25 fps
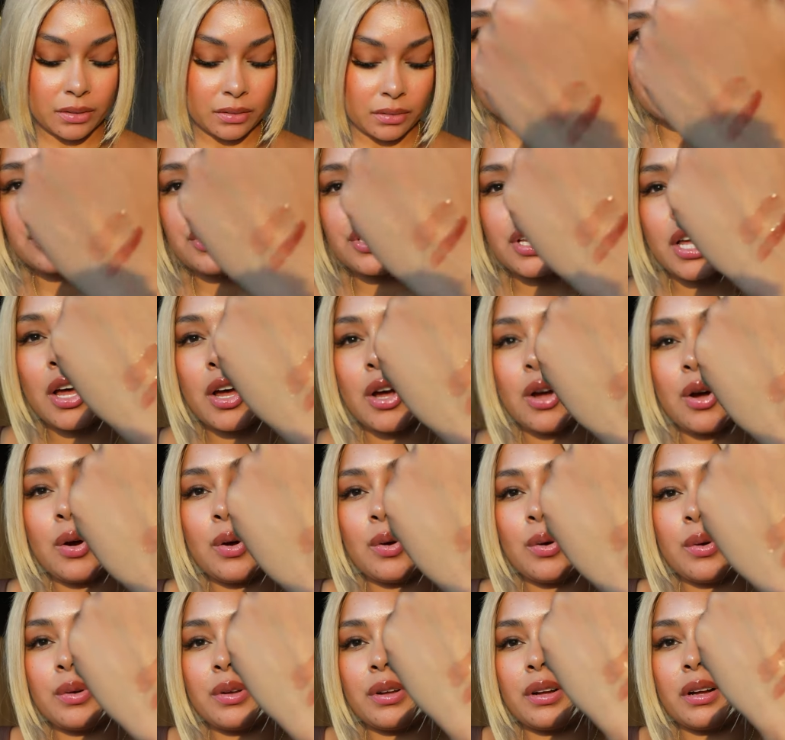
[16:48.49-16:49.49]

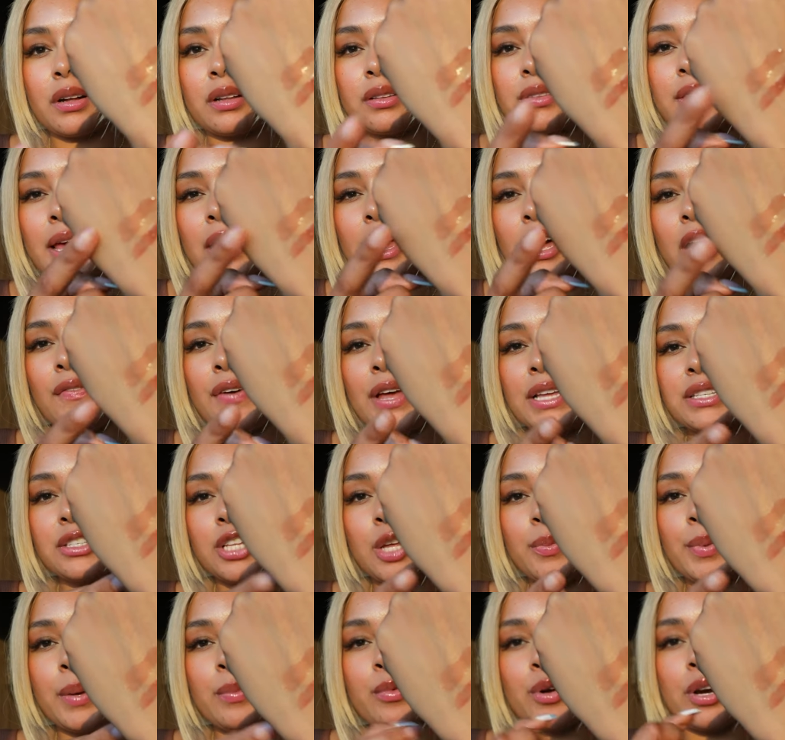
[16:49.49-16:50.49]
So the e.l.f. has a
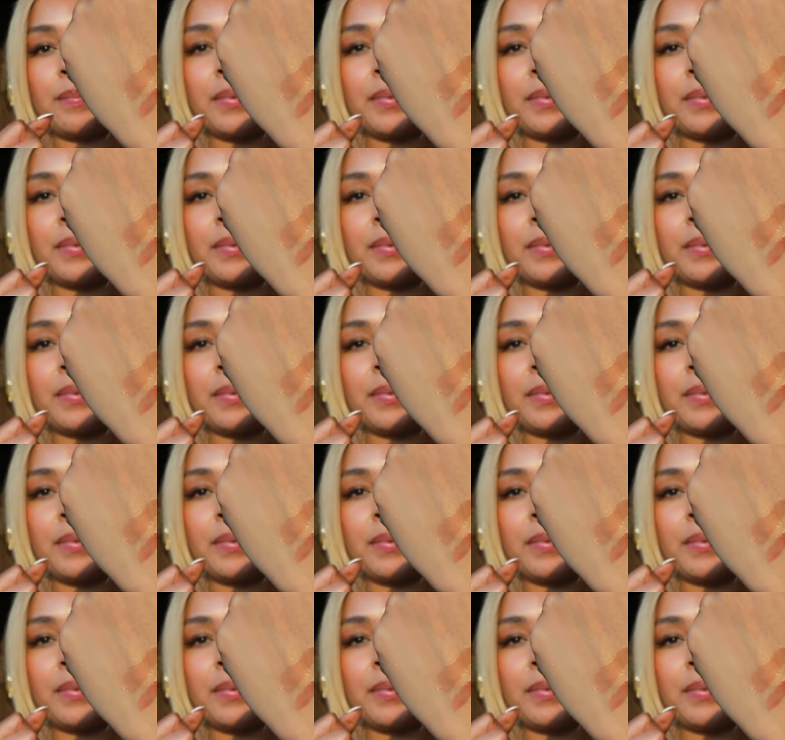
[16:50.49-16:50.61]
little bit more